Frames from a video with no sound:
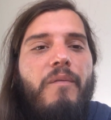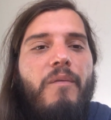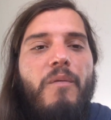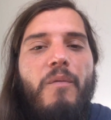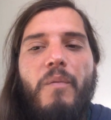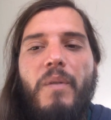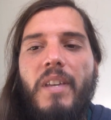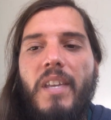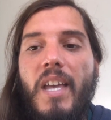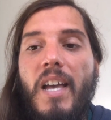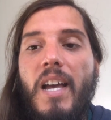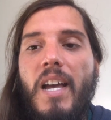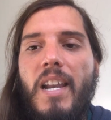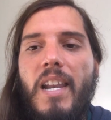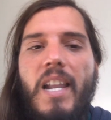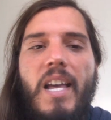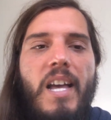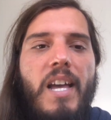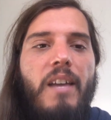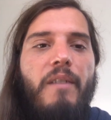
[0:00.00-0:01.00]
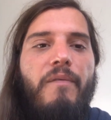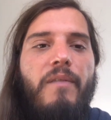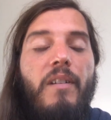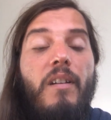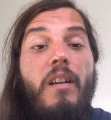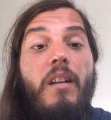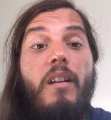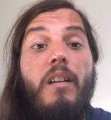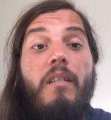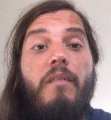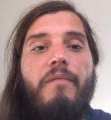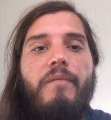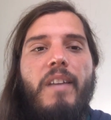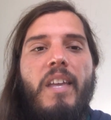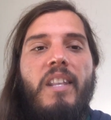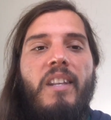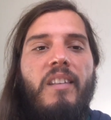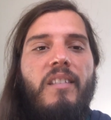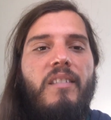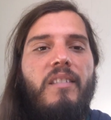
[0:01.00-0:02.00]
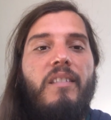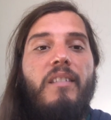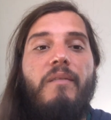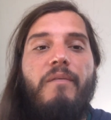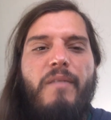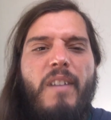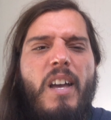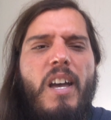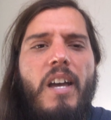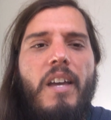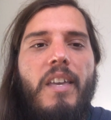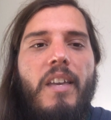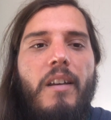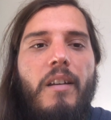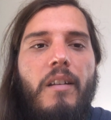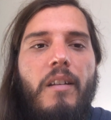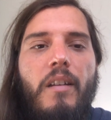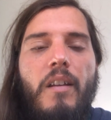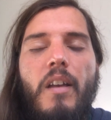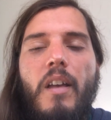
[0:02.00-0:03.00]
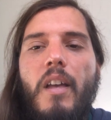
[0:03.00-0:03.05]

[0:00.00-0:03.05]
who we are, life, love, energy, fire.